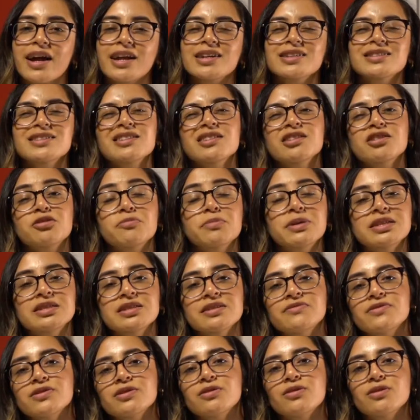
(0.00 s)
And it's a little bit
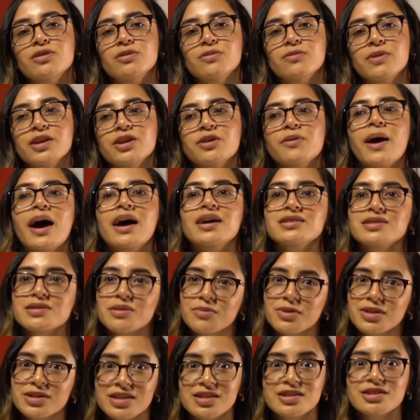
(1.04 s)
difficult when you ask
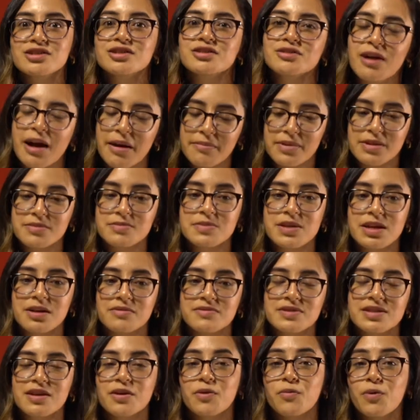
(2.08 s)
someone to describe
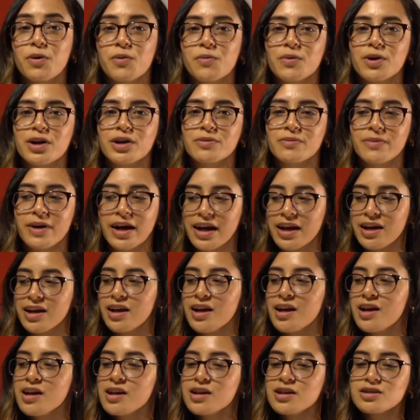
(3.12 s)
themselves in one word, right?